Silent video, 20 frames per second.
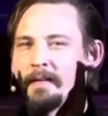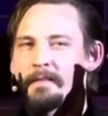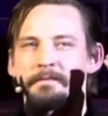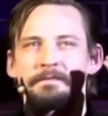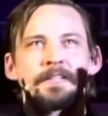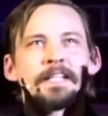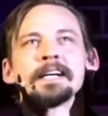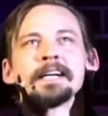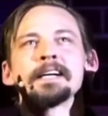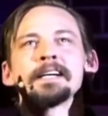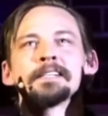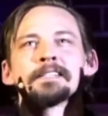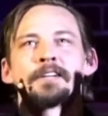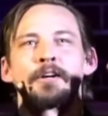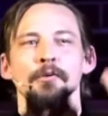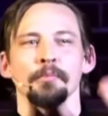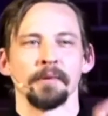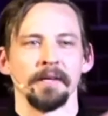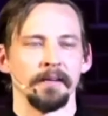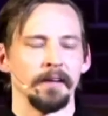flies
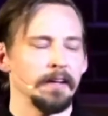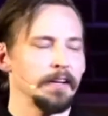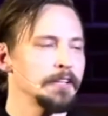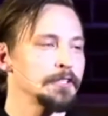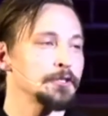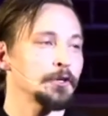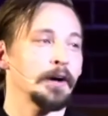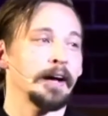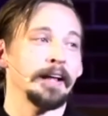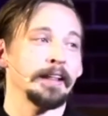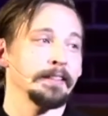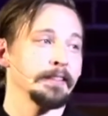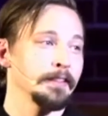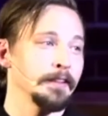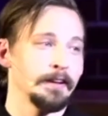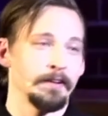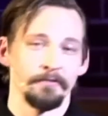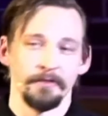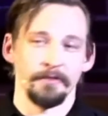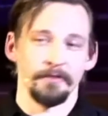open. So I
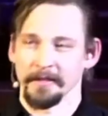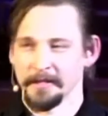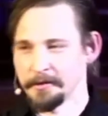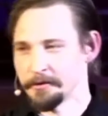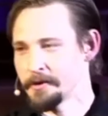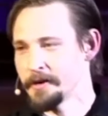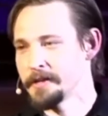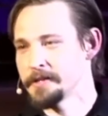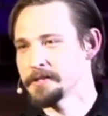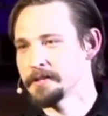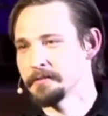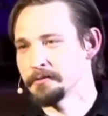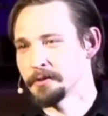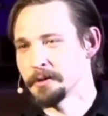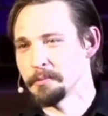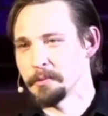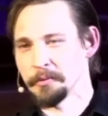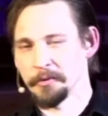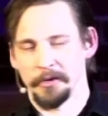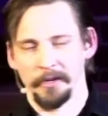love the literary stuff, don't
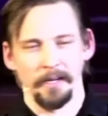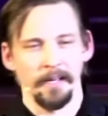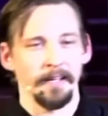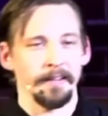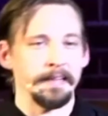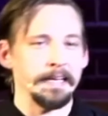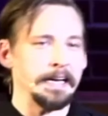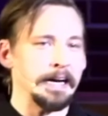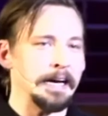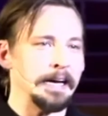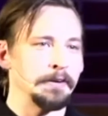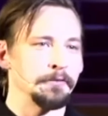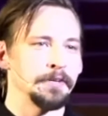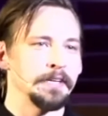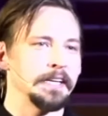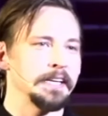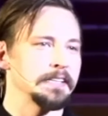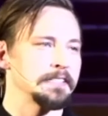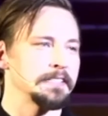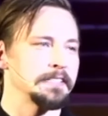get me wrong. The
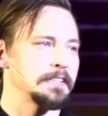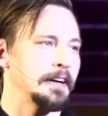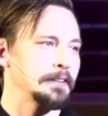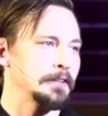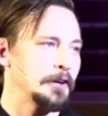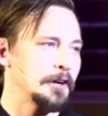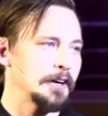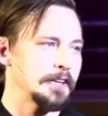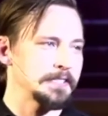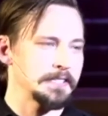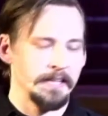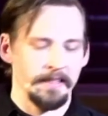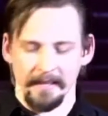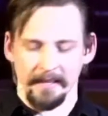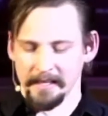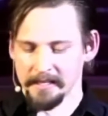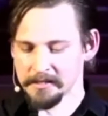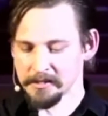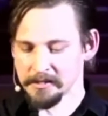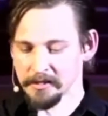irony is not lost. I
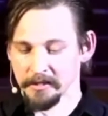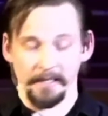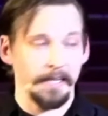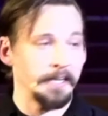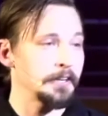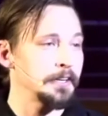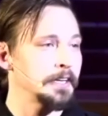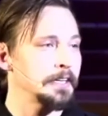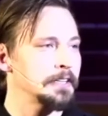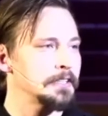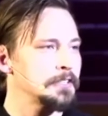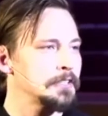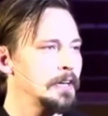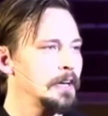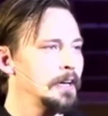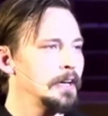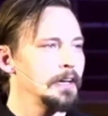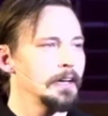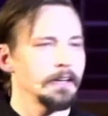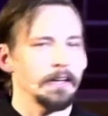think it's hilarious.
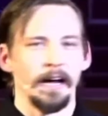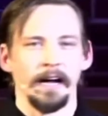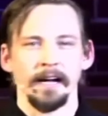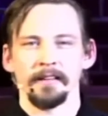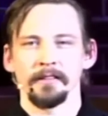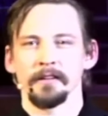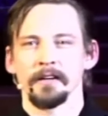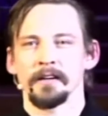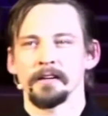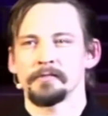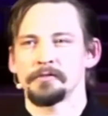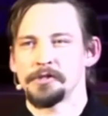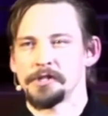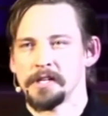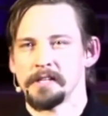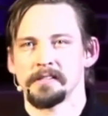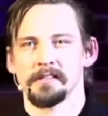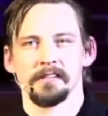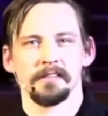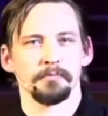I love
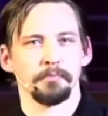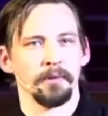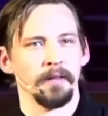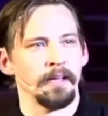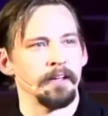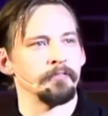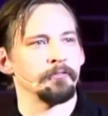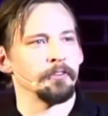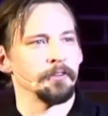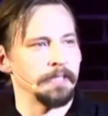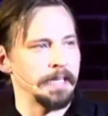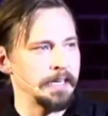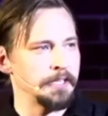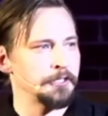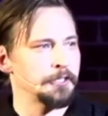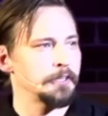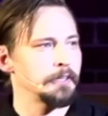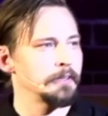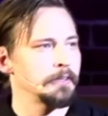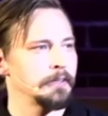Jesus' playful
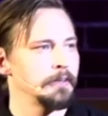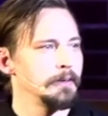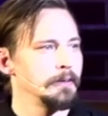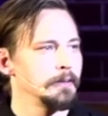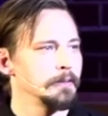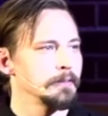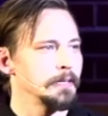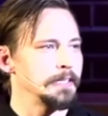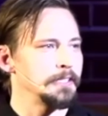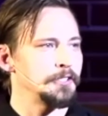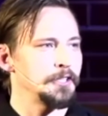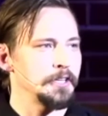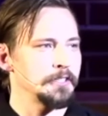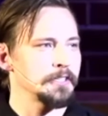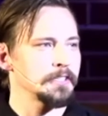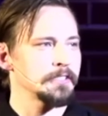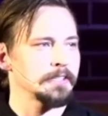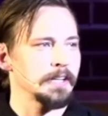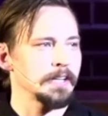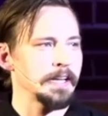nature. Like,
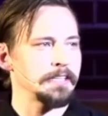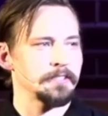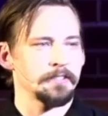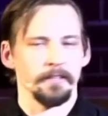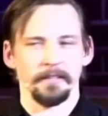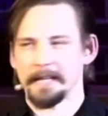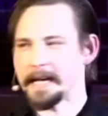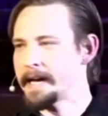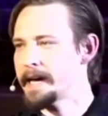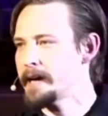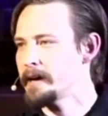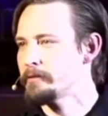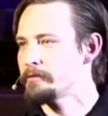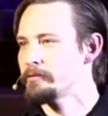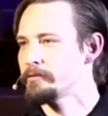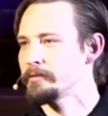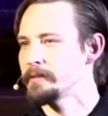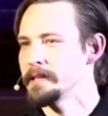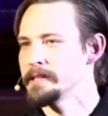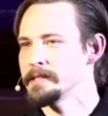Jesus likes to
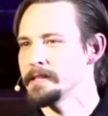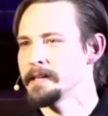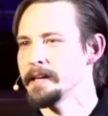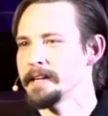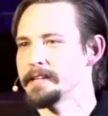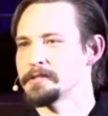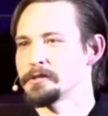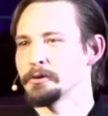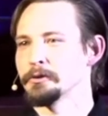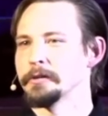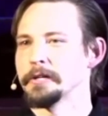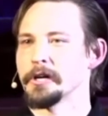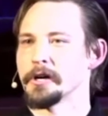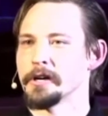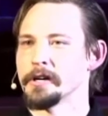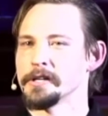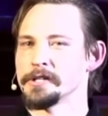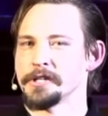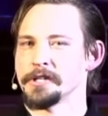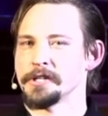laugh. Isn't that so
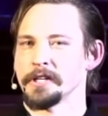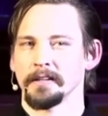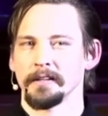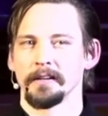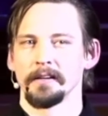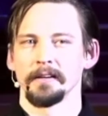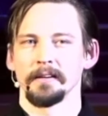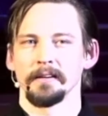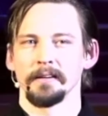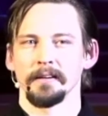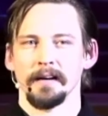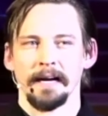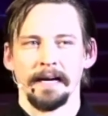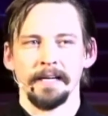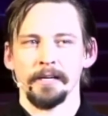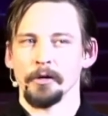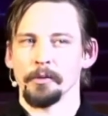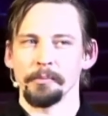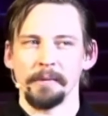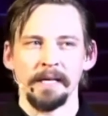encouraging? I
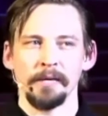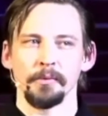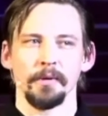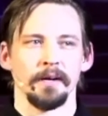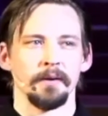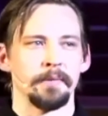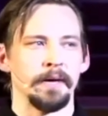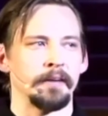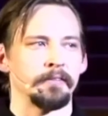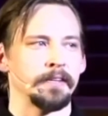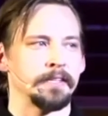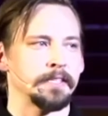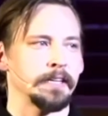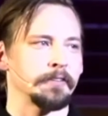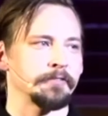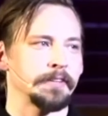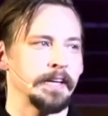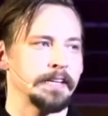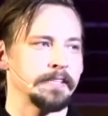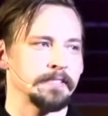know me when I'm having a
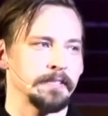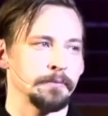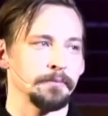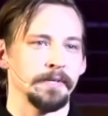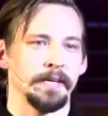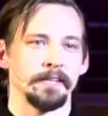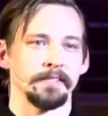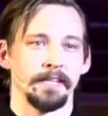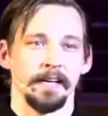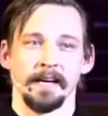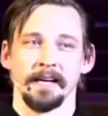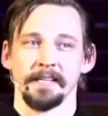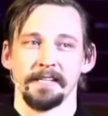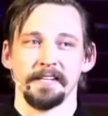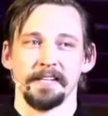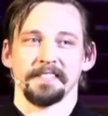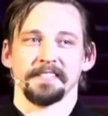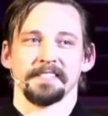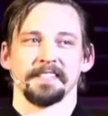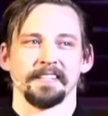tough day, sometimes I
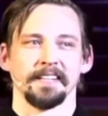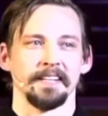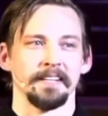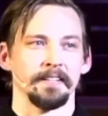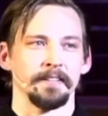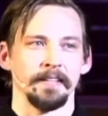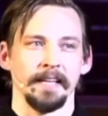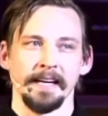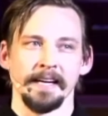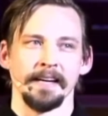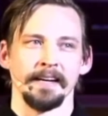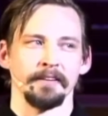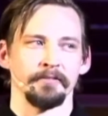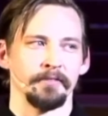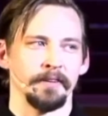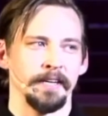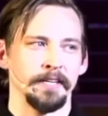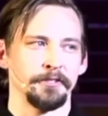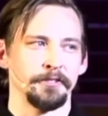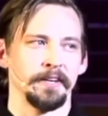just got to laugh,
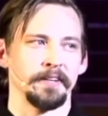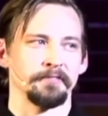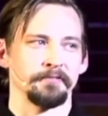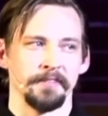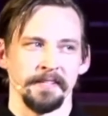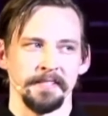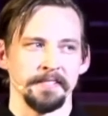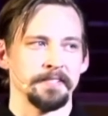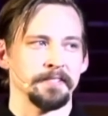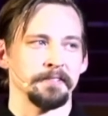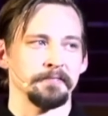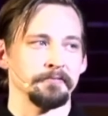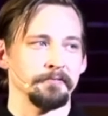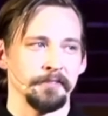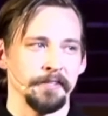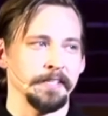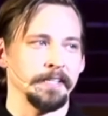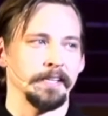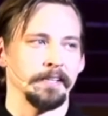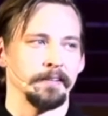and I try to find something
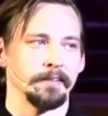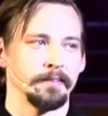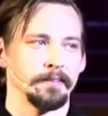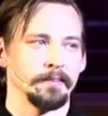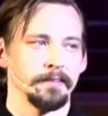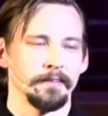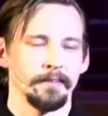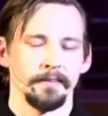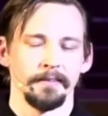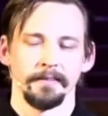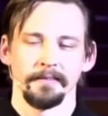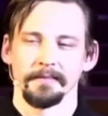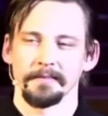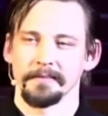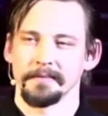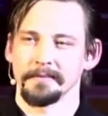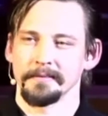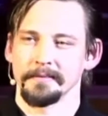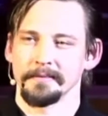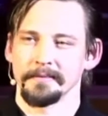funny.
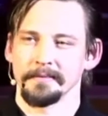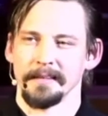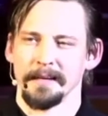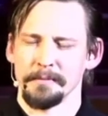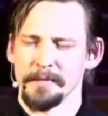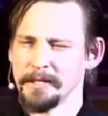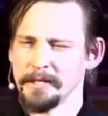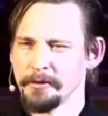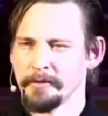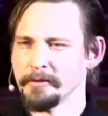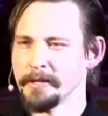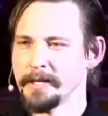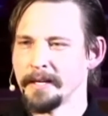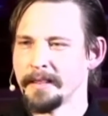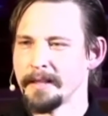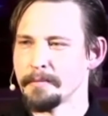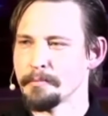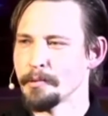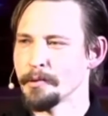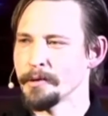I mean, you ever get to
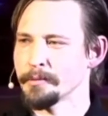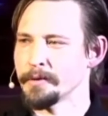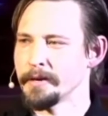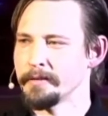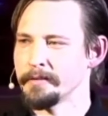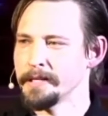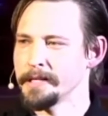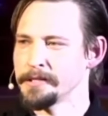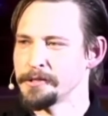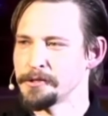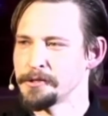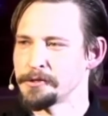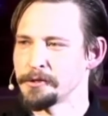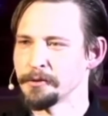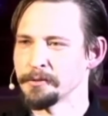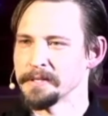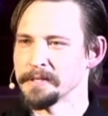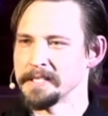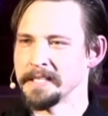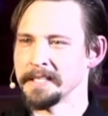that point where everything's just so
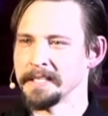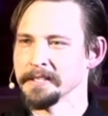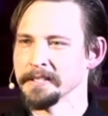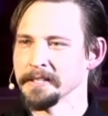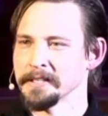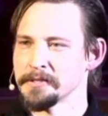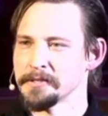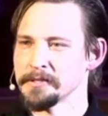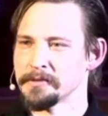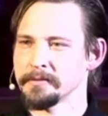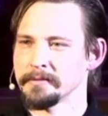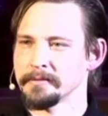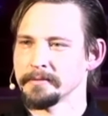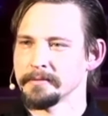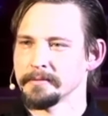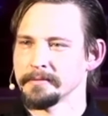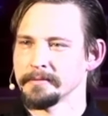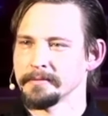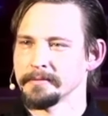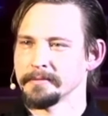ridiculous?
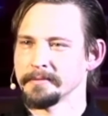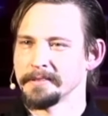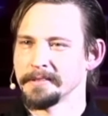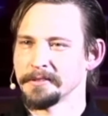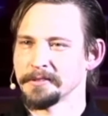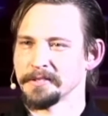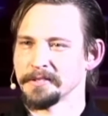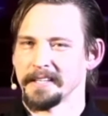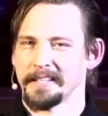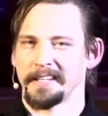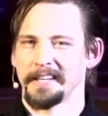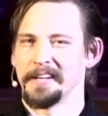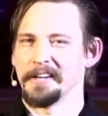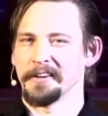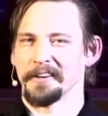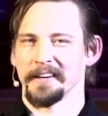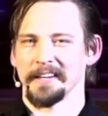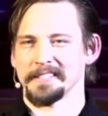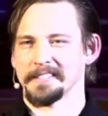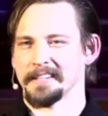You're just like,
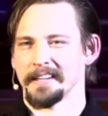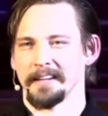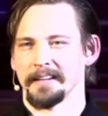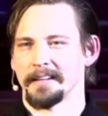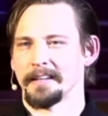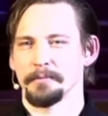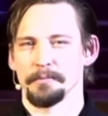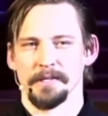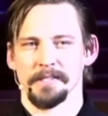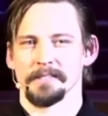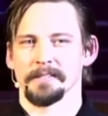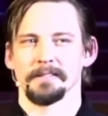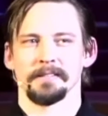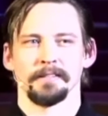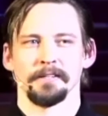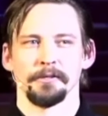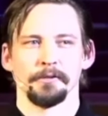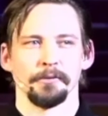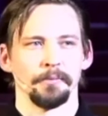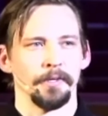I just got to keep my sense
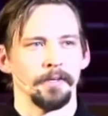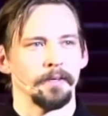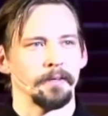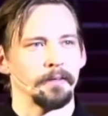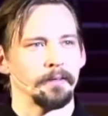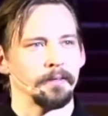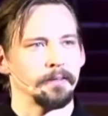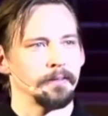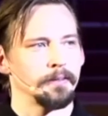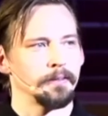of humor here.